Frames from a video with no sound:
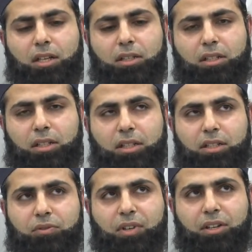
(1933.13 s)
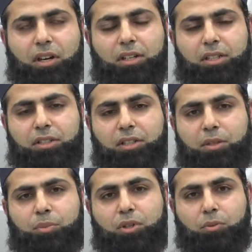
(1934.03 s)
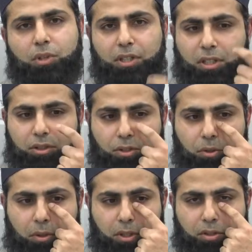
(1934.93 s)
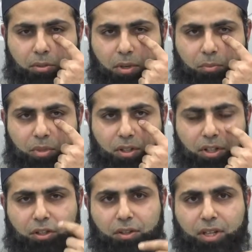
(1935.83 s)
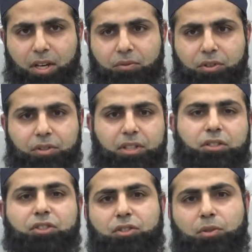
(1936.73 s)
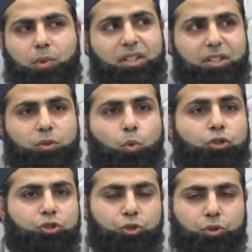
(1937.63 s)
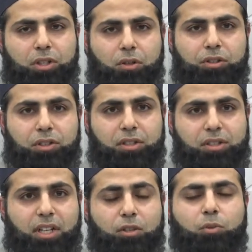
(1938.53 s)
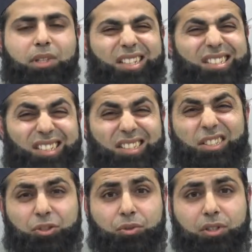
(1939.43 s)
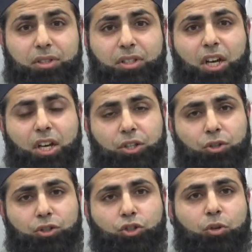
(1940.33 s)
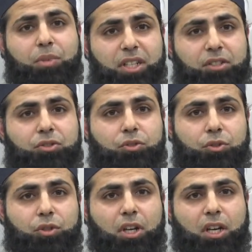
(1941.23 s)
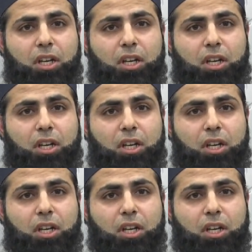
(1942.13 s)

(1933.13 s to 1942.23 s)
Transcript: It's very hard initially, but what you need to do is remember that you're there for a reason. Whether it's one student on the other side or whether it's 30 students, your job is to